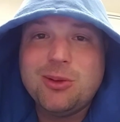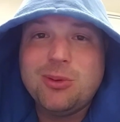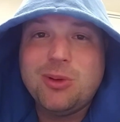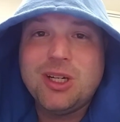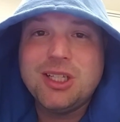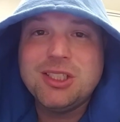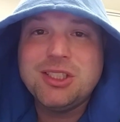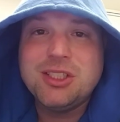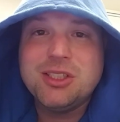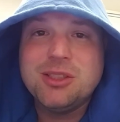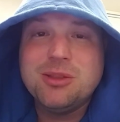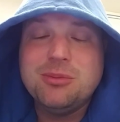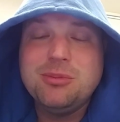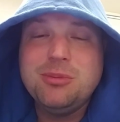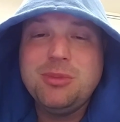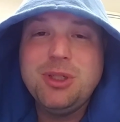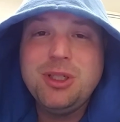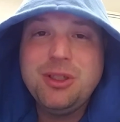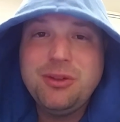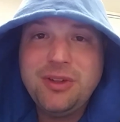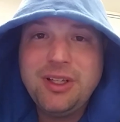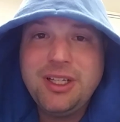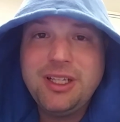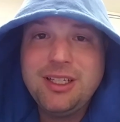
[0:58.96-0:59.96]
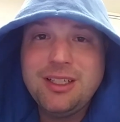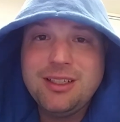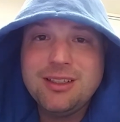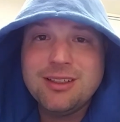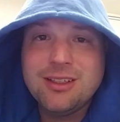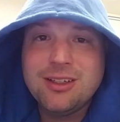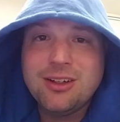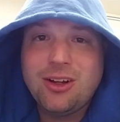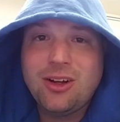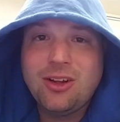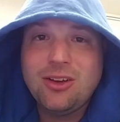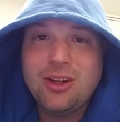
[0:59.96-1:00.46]
watching a movie,
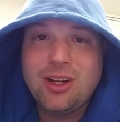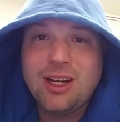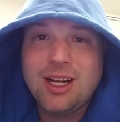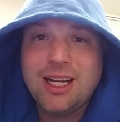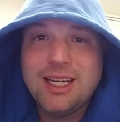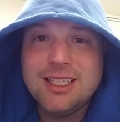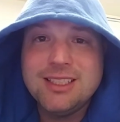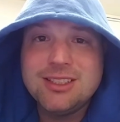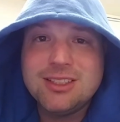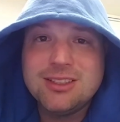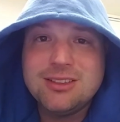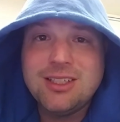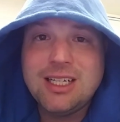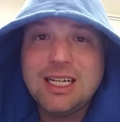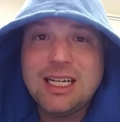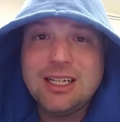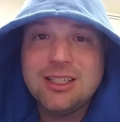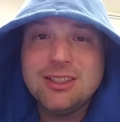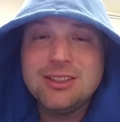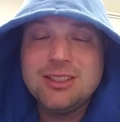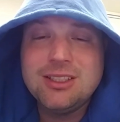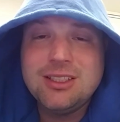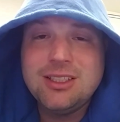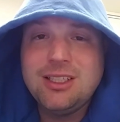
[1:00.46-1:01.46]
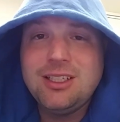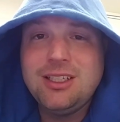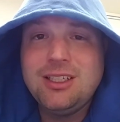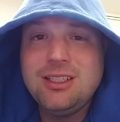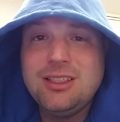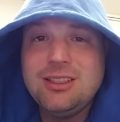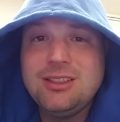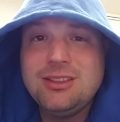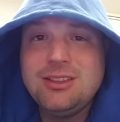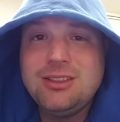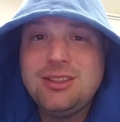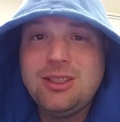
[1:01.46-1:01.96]
and all the lights are out.
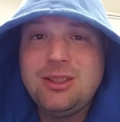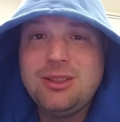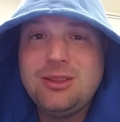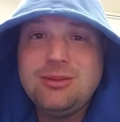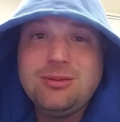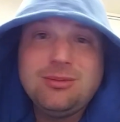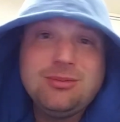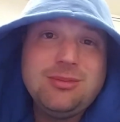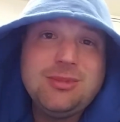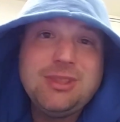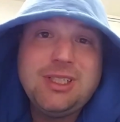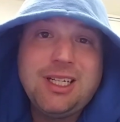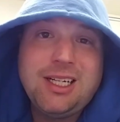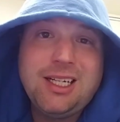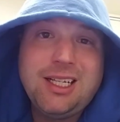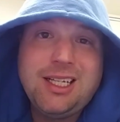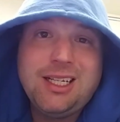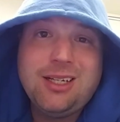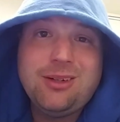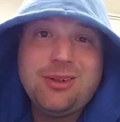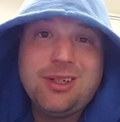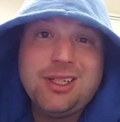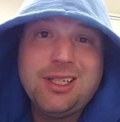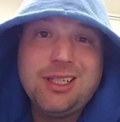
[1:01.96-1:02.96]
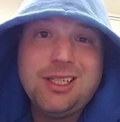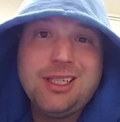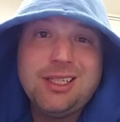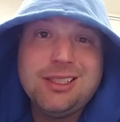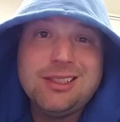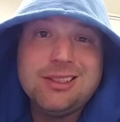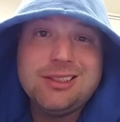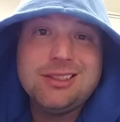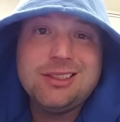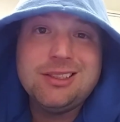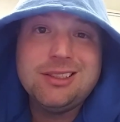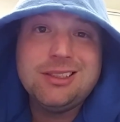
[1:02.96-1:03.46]
So, gotta get why the
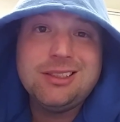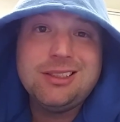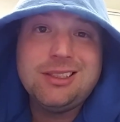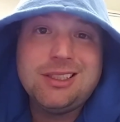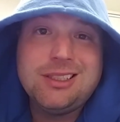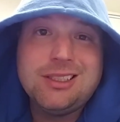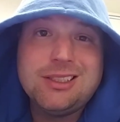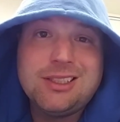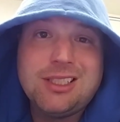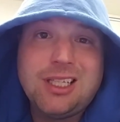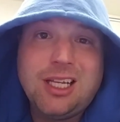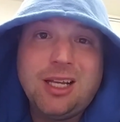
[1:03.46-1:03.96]
getting's good, and just